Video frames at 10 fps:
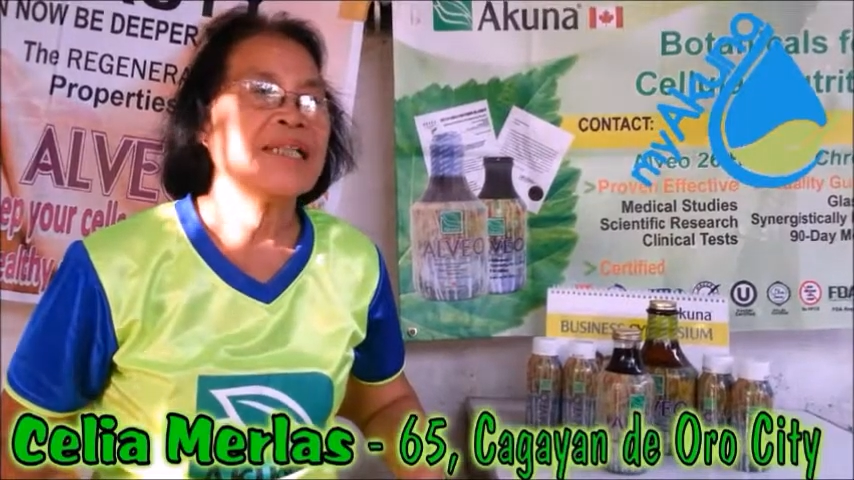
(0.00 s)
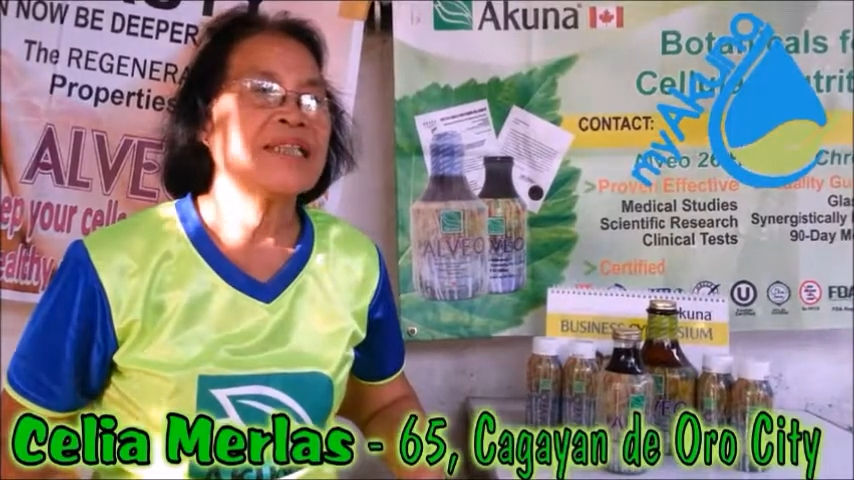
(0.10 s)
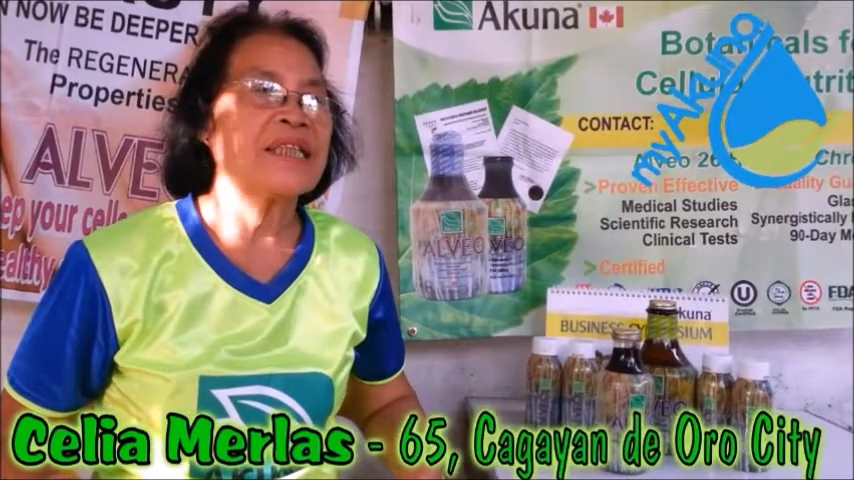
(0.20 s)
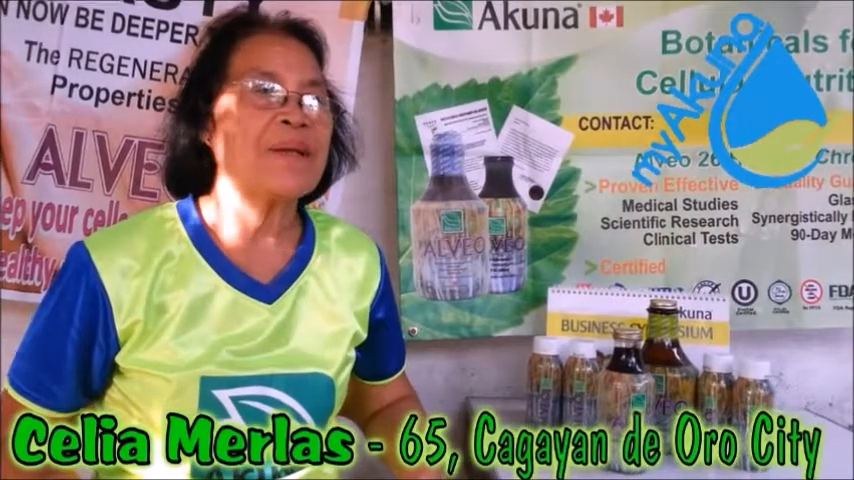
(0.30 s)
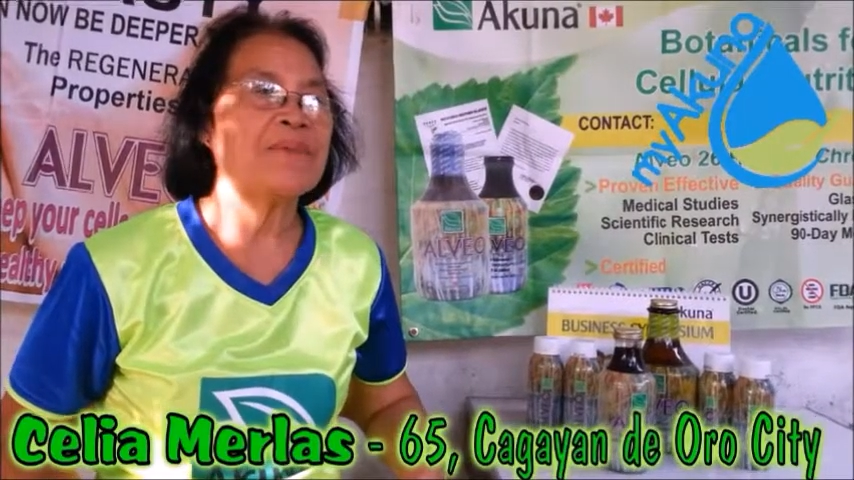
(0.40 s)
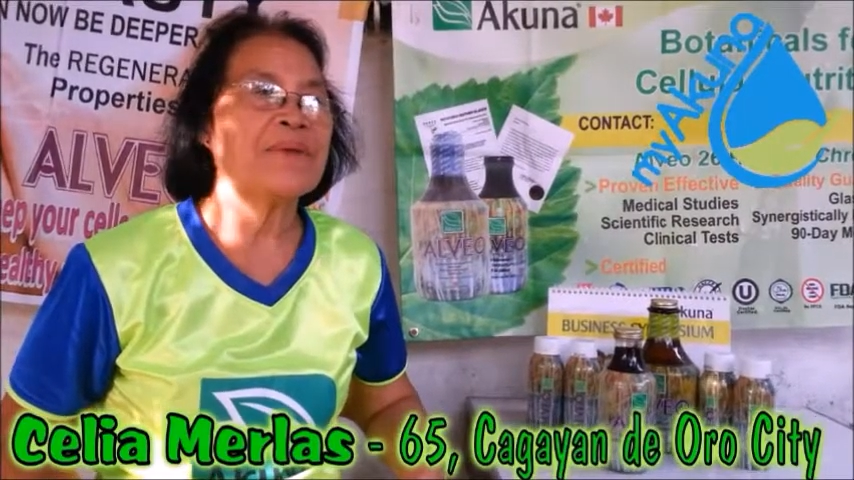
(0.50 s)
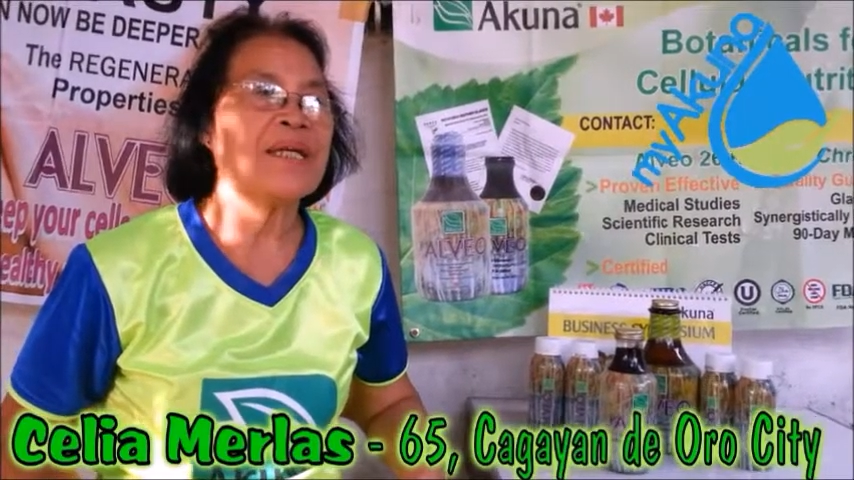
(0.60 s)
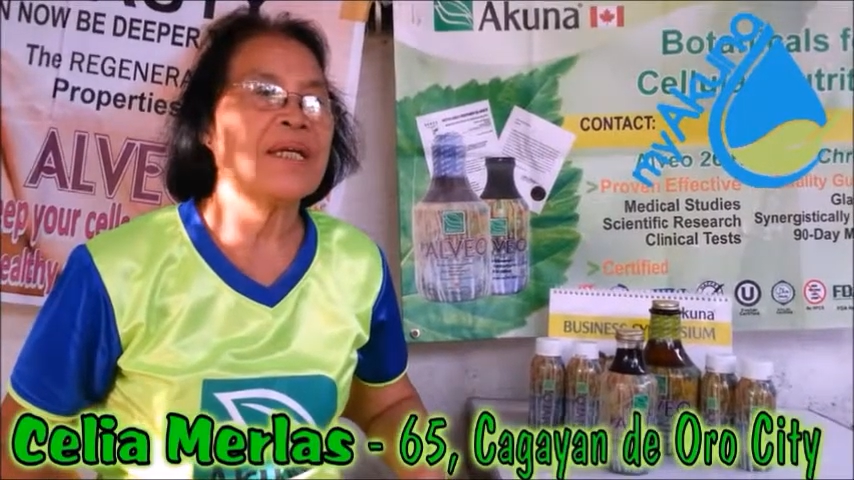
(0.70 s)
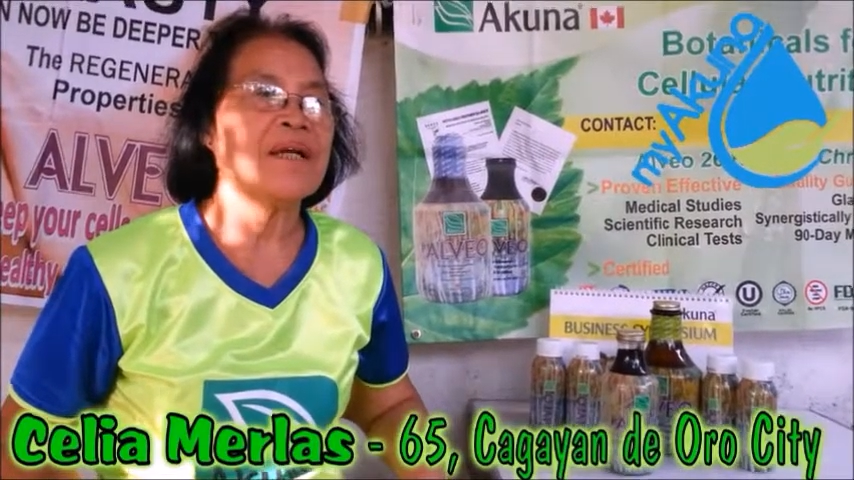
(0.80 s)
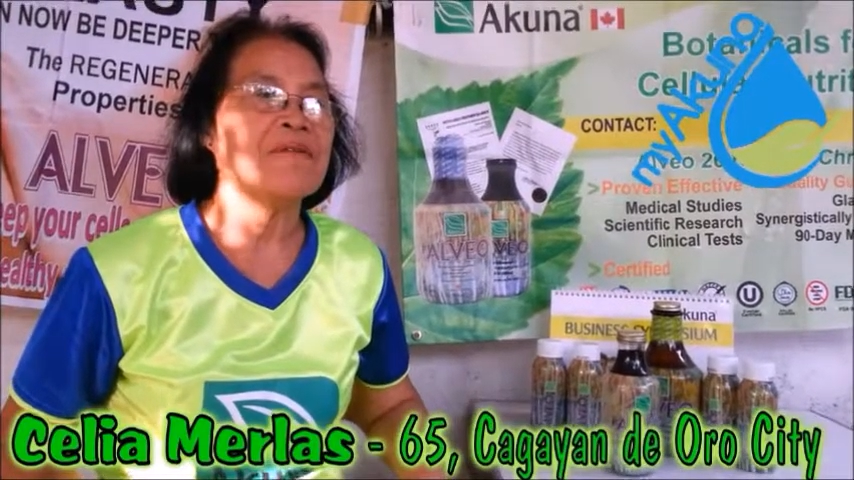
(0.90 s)
I stopped
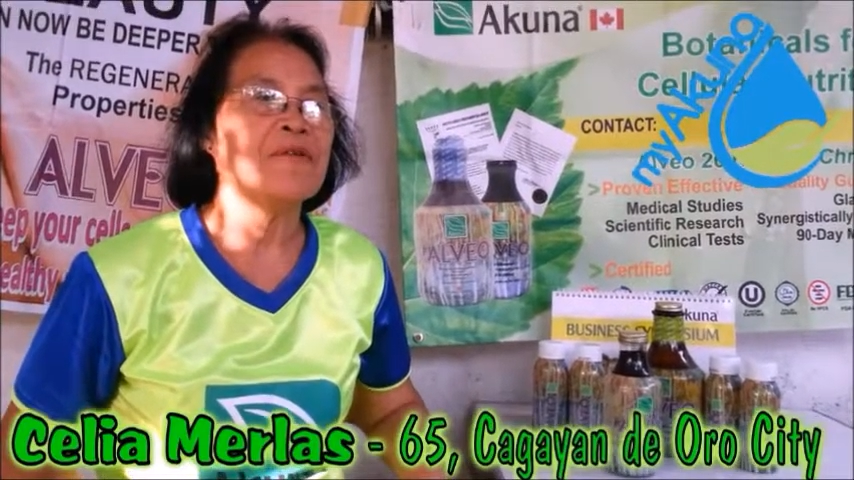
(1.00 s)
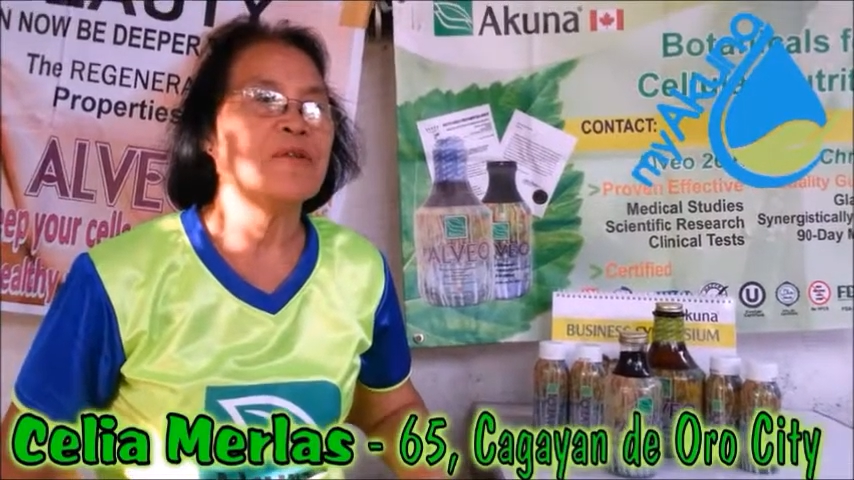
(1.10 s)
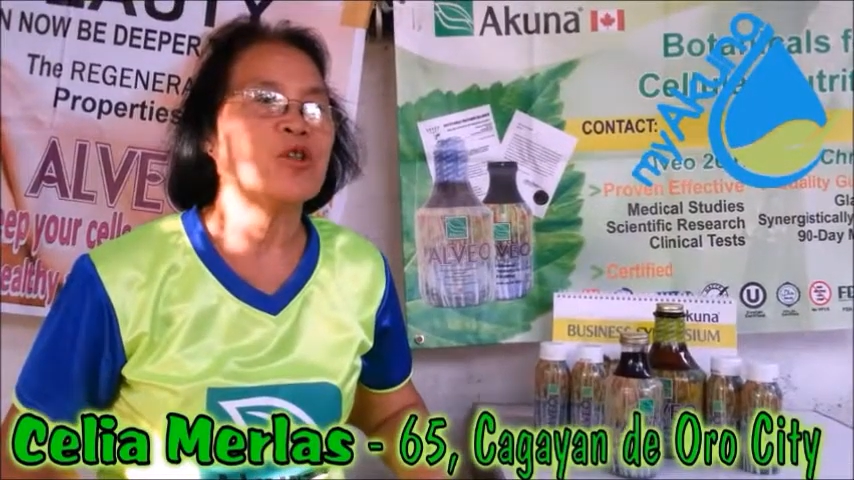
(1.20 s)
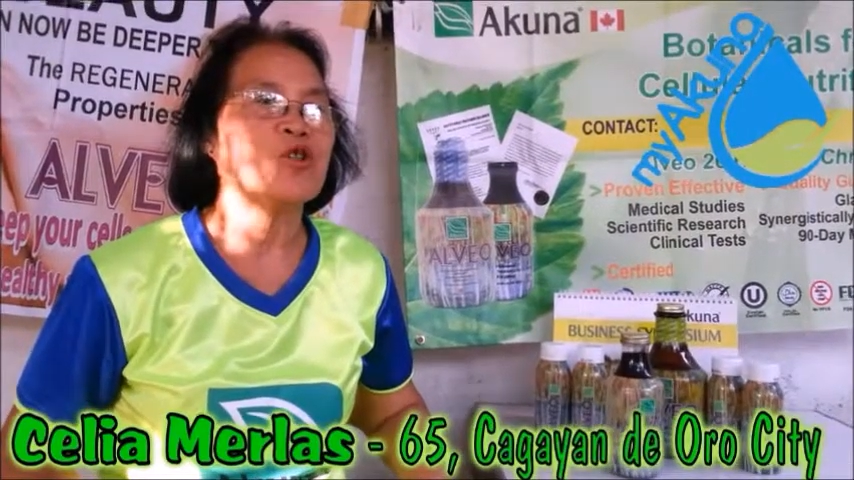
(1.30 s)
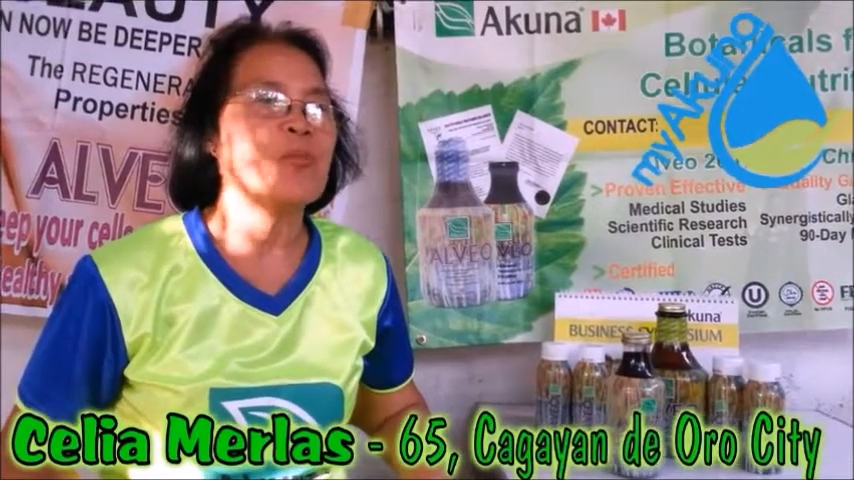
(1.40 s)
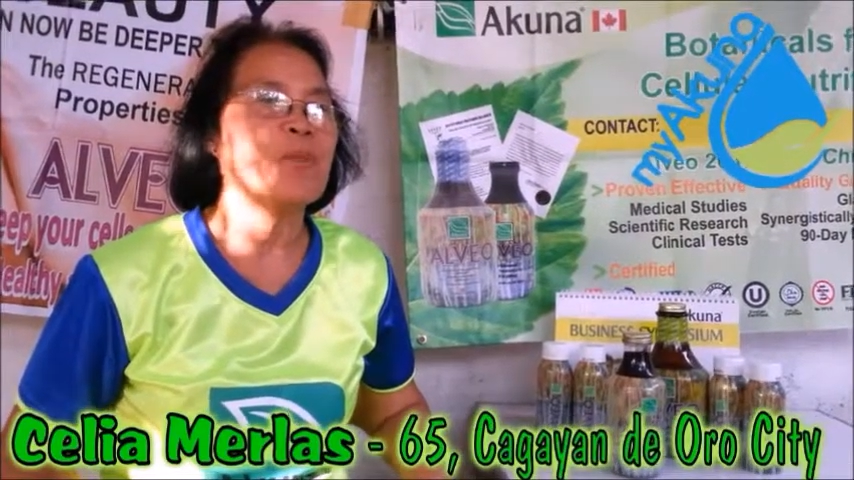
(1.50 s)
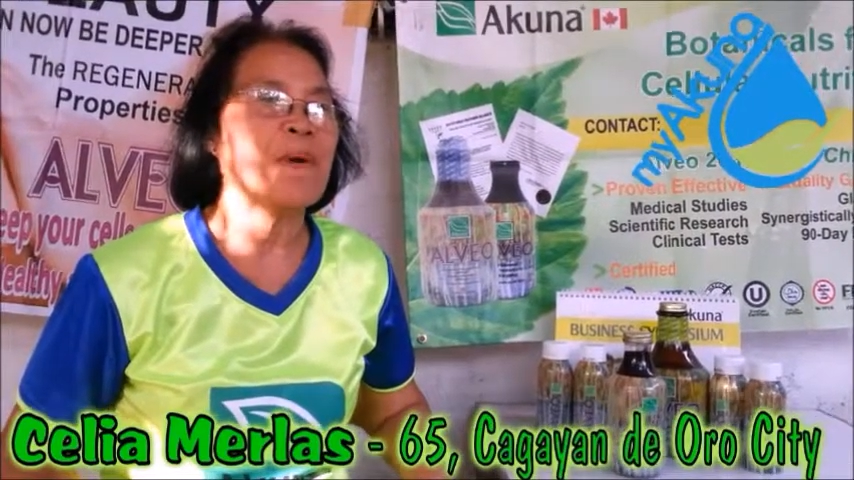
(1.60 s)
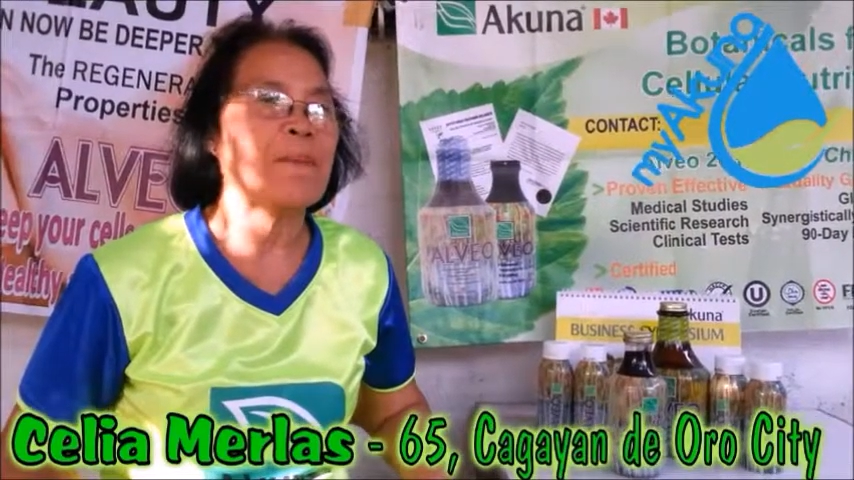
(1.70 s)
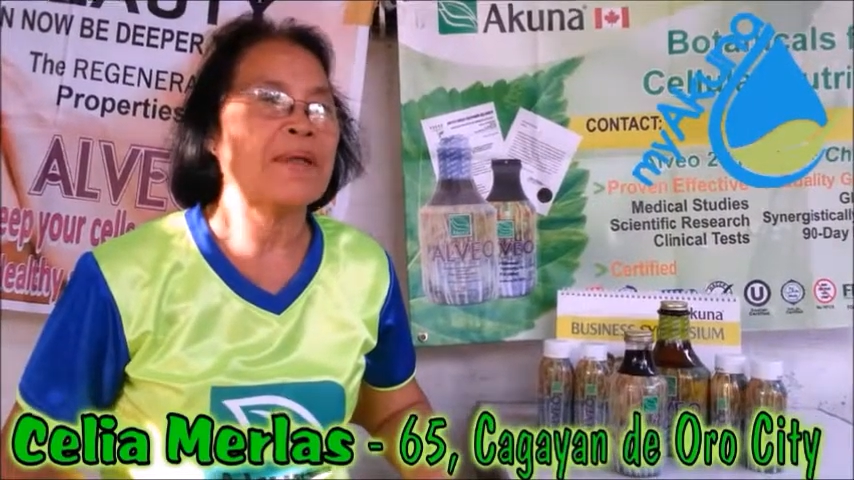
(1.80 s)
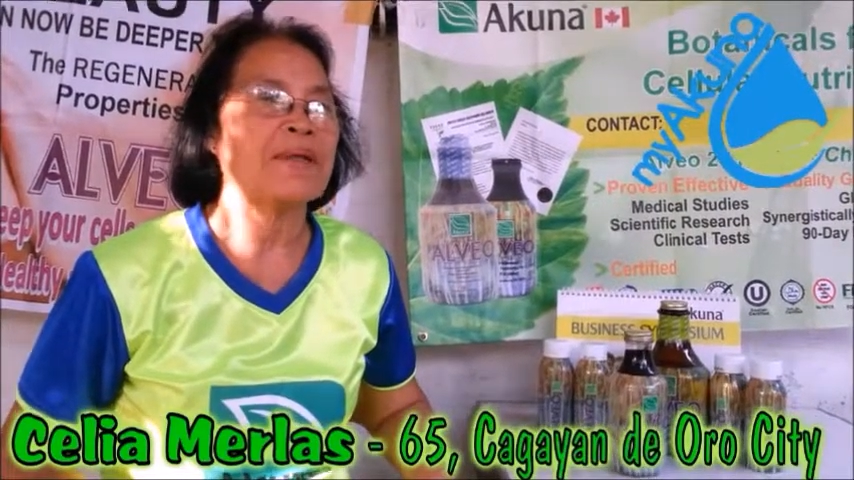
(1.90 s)
taking food
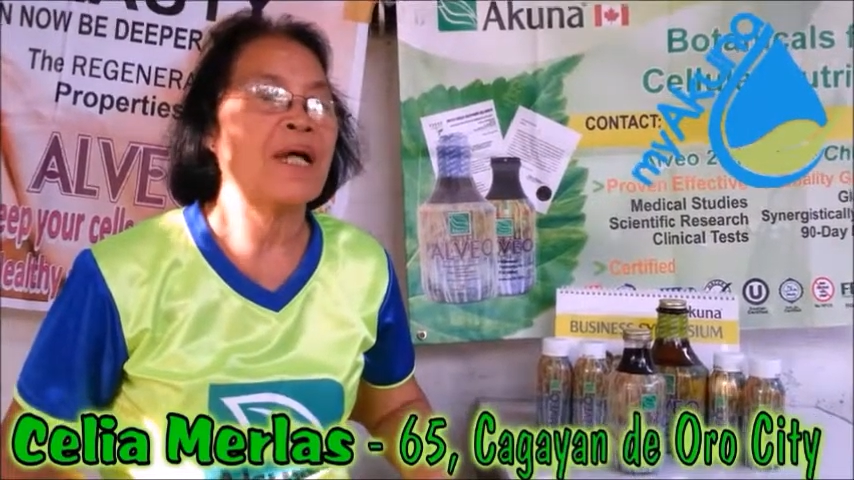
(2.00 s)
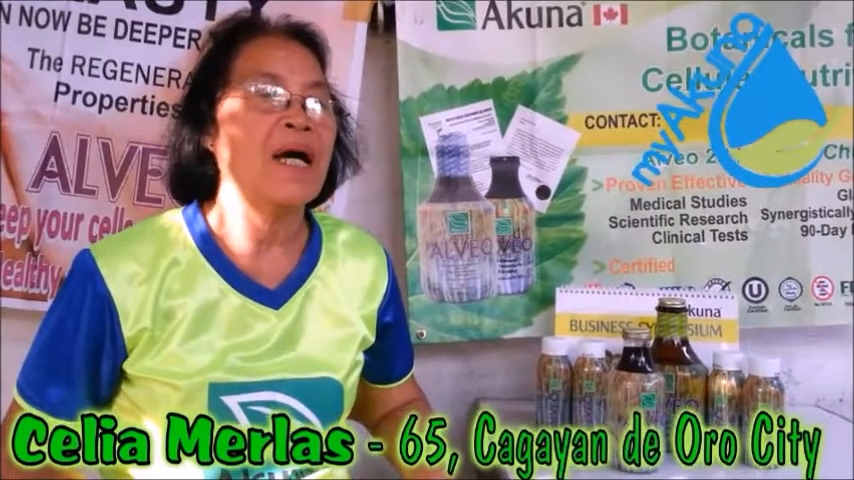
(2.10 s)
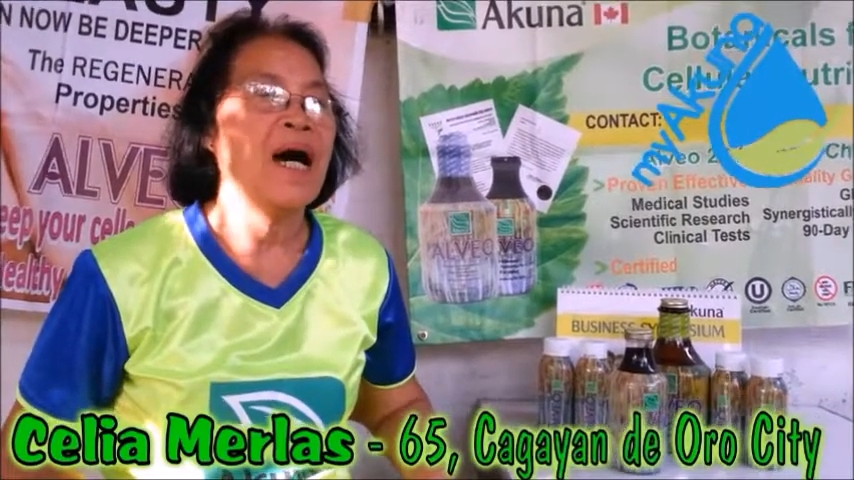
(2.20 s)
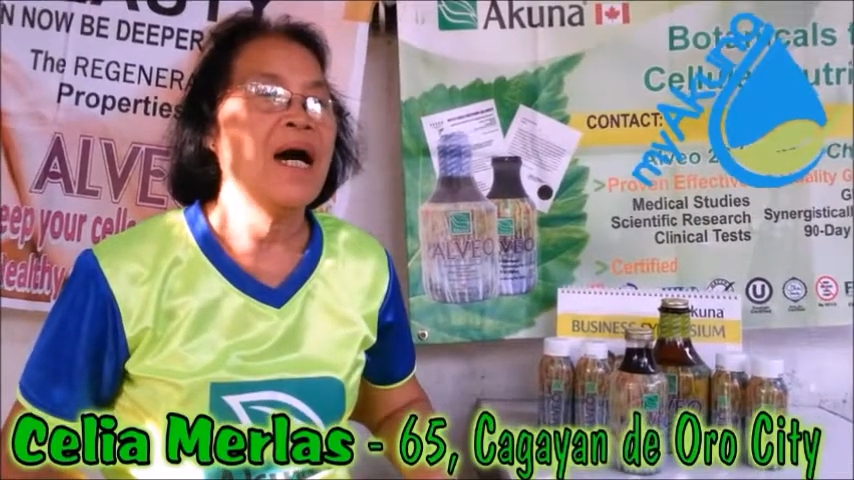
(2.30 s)
supplements